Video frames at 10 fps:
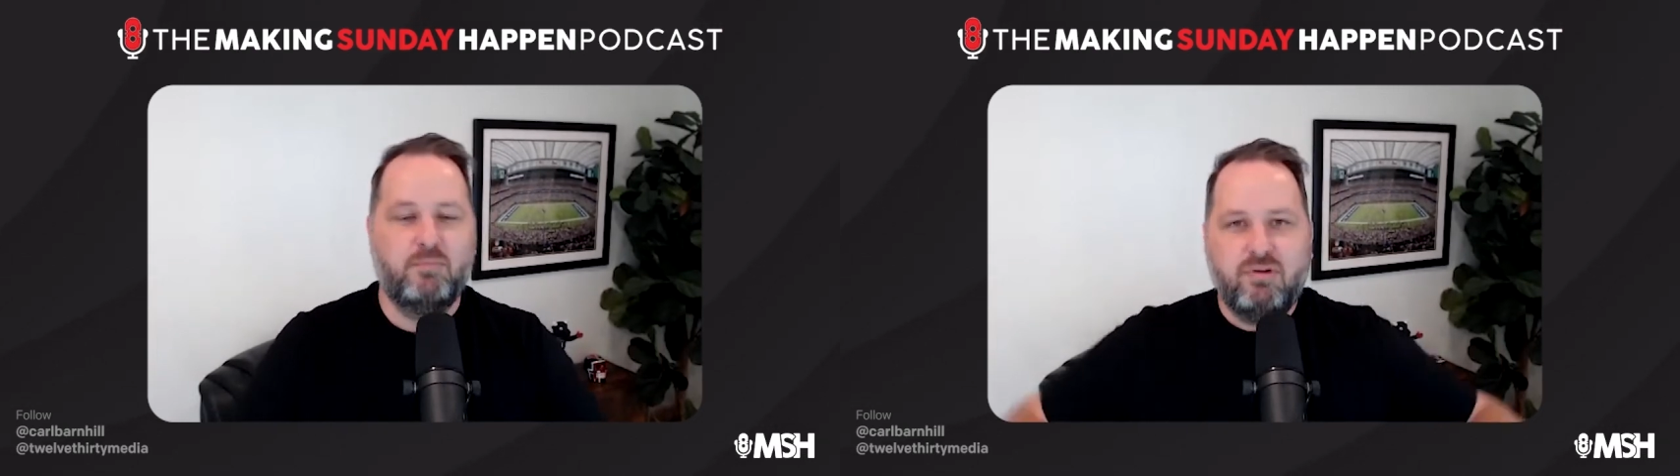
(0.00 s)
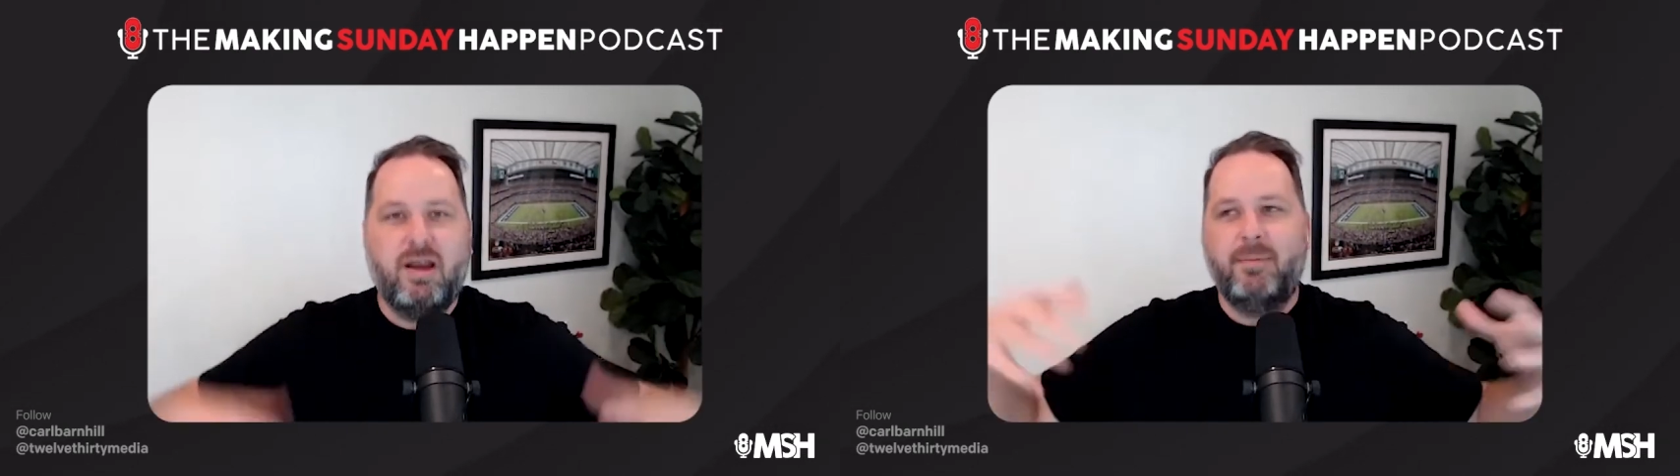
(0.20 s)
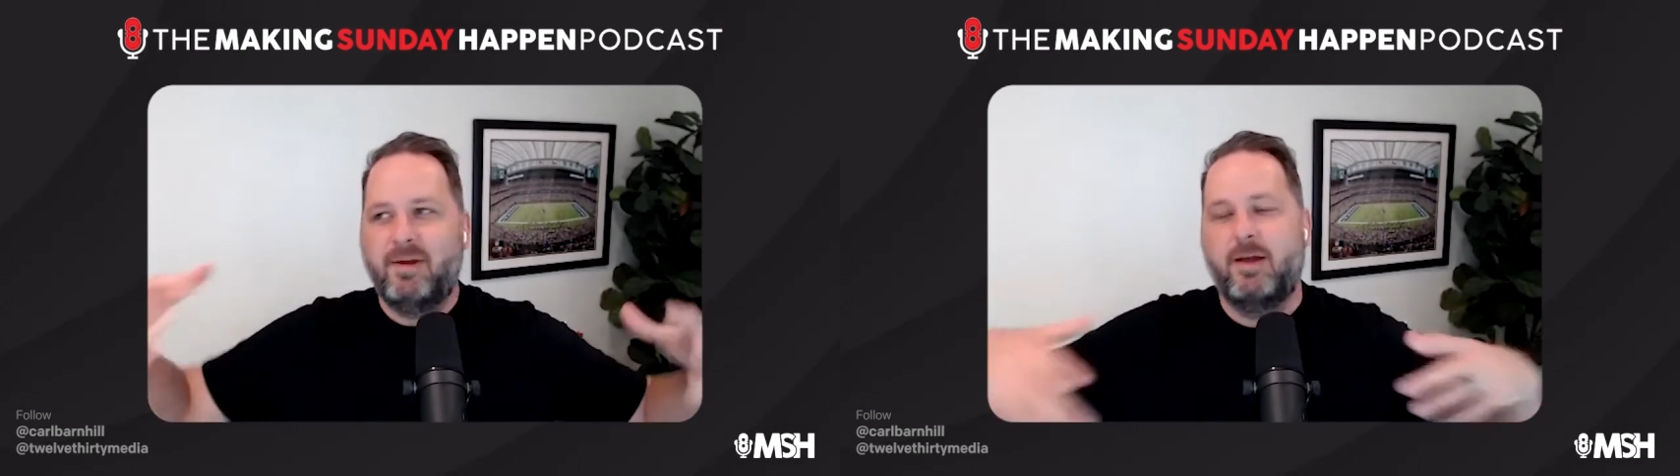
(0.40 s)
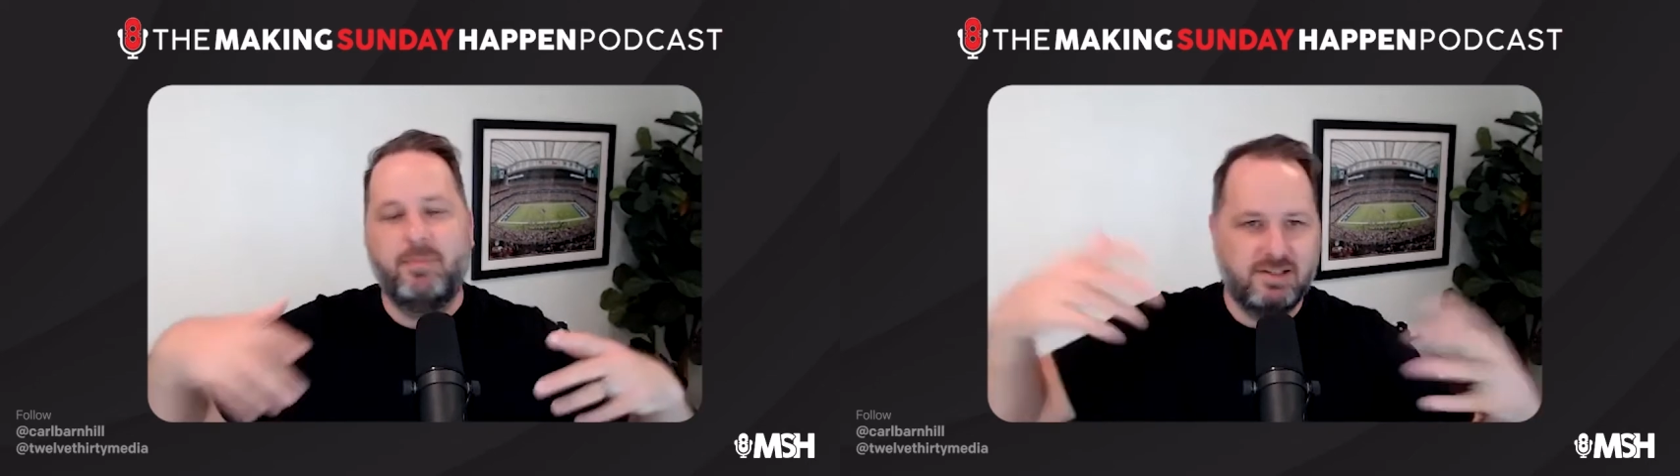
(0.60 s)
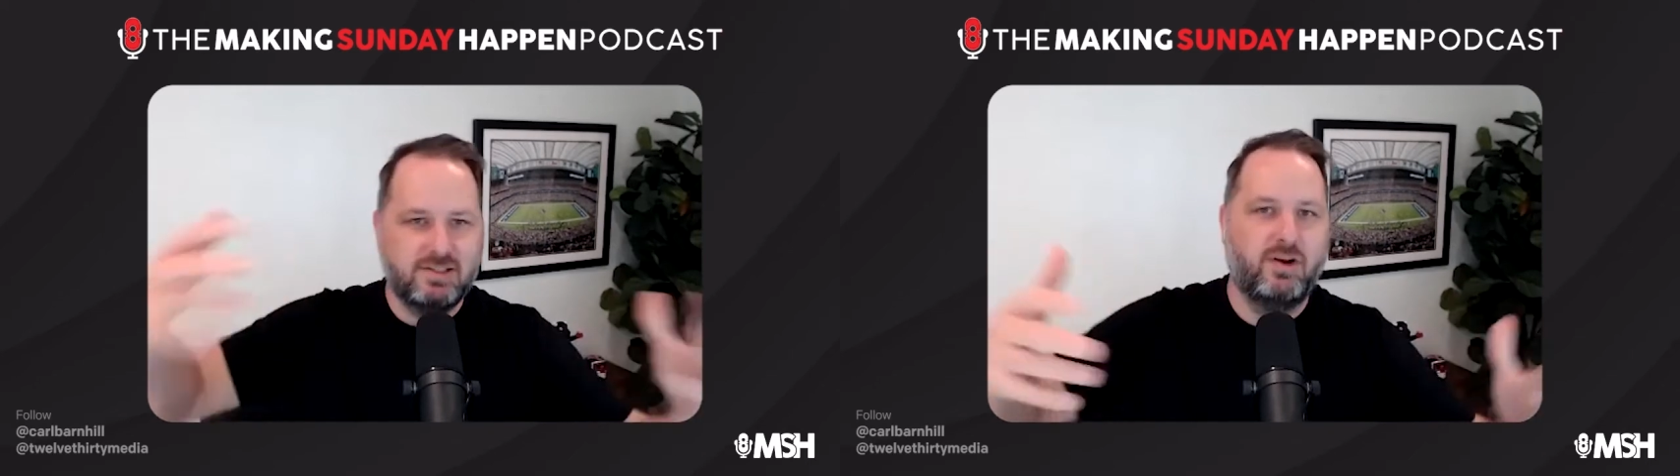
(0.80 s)
prepping up.
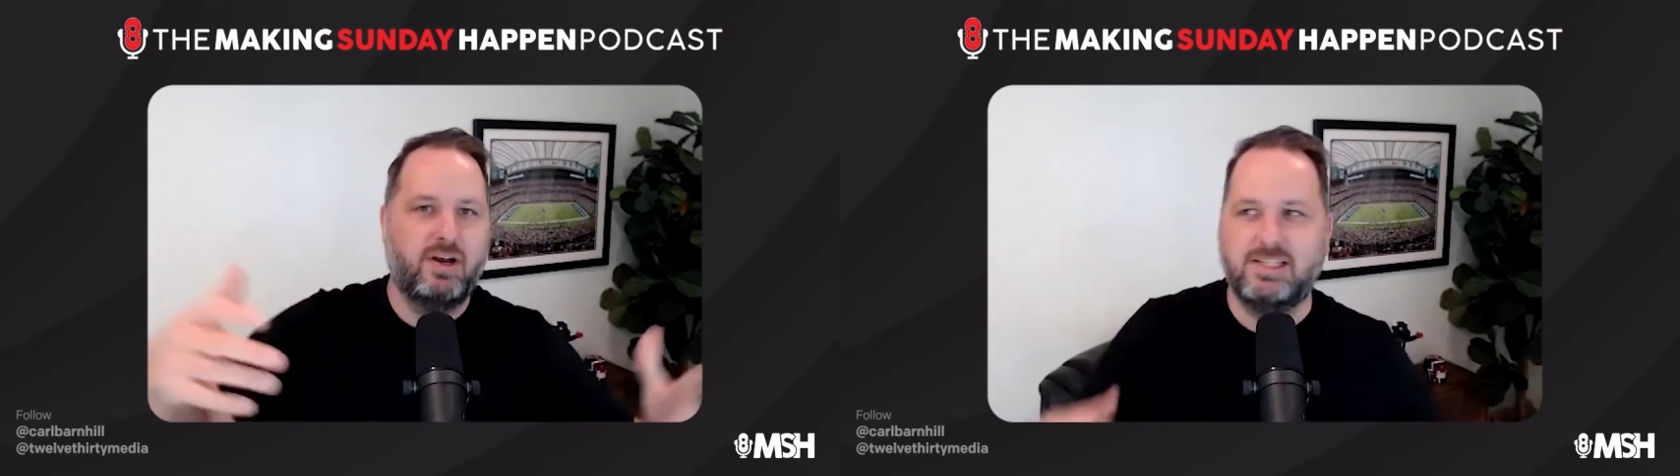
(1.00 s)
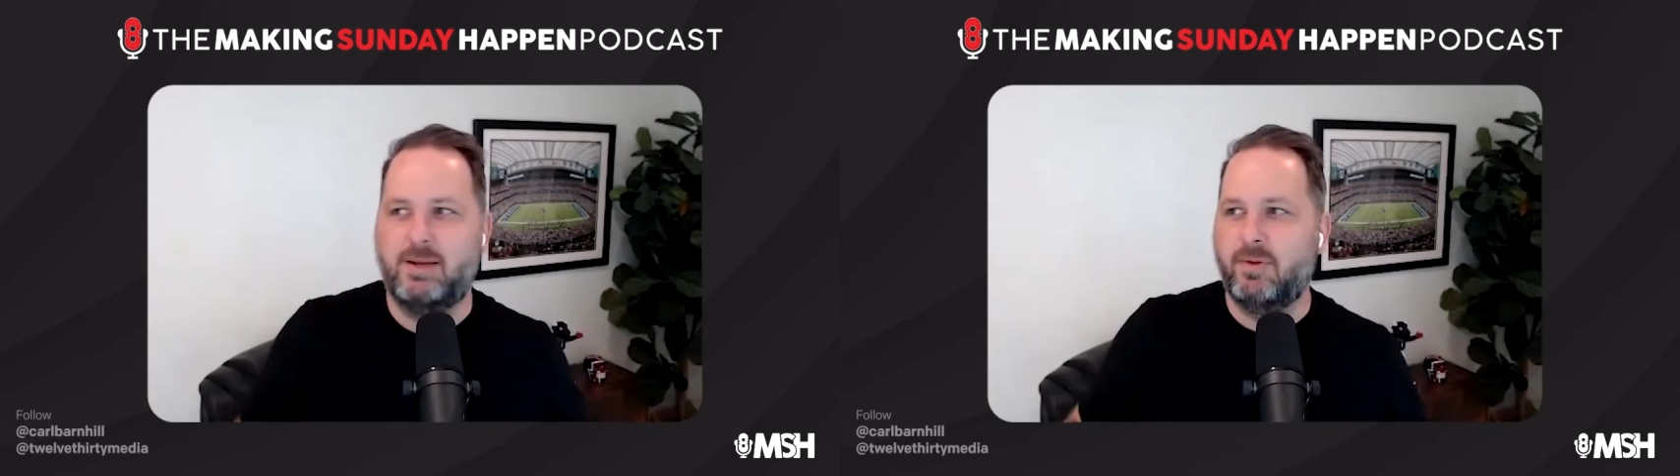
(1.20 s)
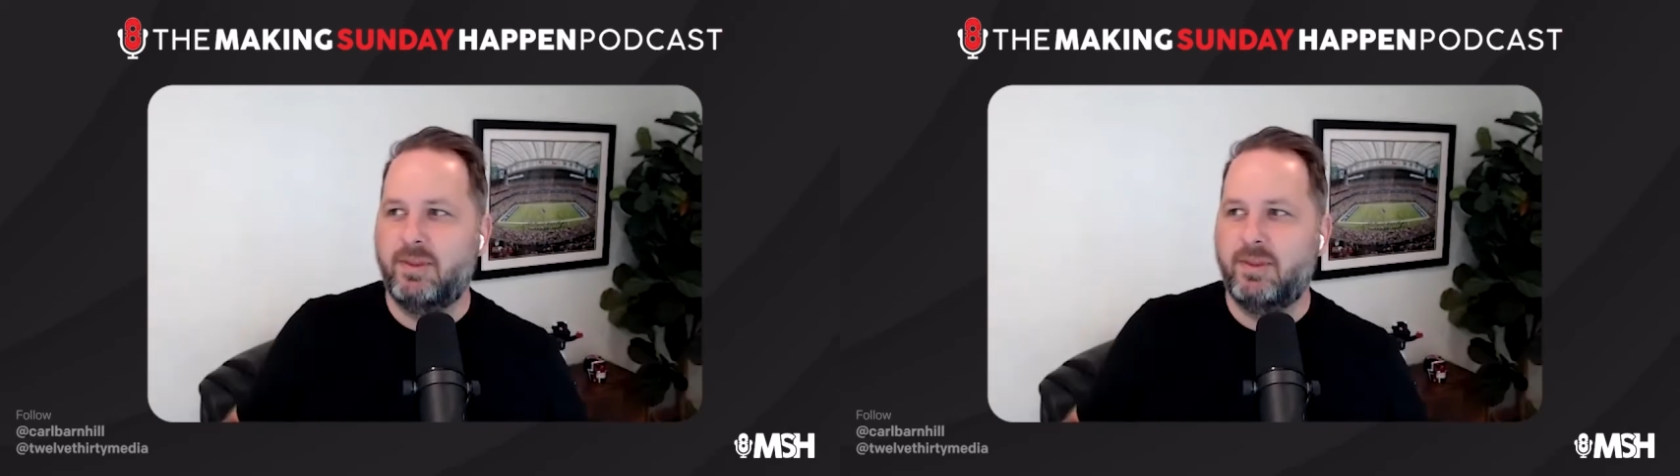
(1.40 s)
Here's a great example.